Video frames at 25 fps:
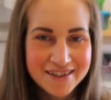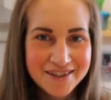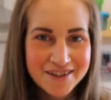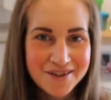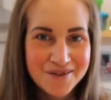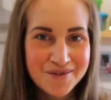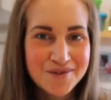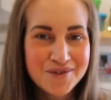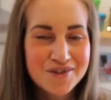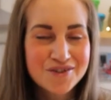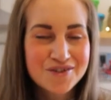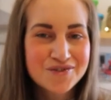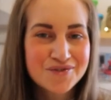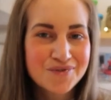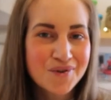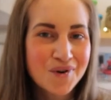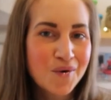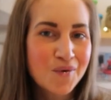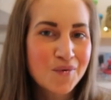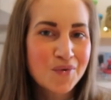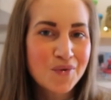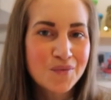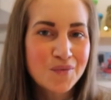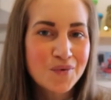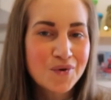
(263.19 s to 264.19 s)
to
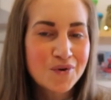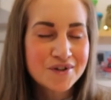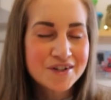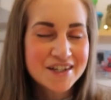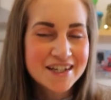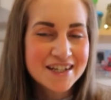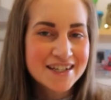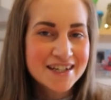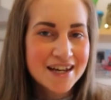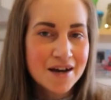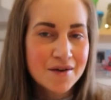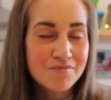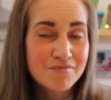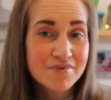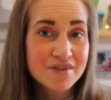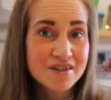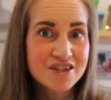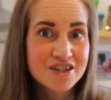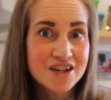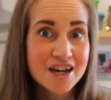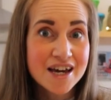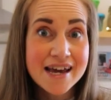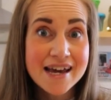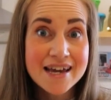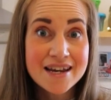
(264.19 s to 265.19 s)
control the water
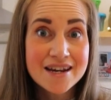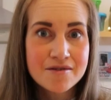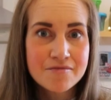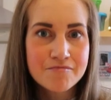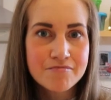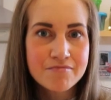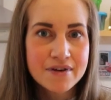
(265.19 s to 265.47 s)
temperature in